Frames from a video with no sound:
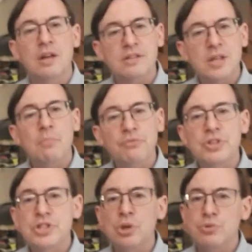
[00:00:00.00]
Some
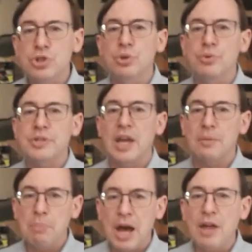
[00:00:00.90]
physios use a
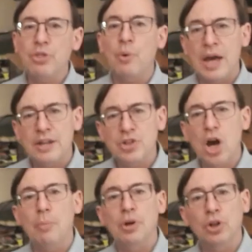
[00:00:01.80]

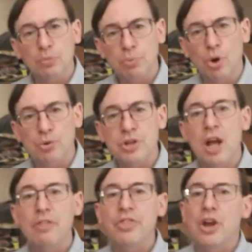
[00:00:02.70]
patho-anatomical approach.
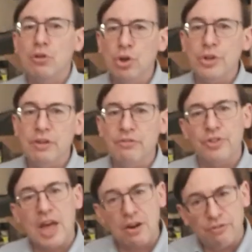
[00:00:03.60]
They're looking for
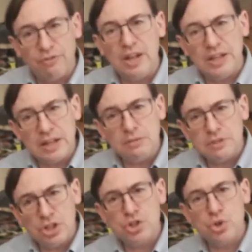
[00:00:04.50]
that offending
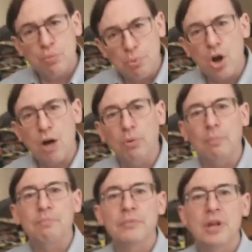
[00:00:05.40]
tissue
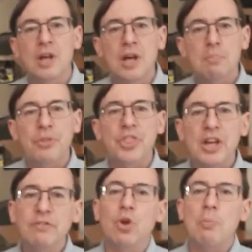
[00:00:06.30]
problem. But think of low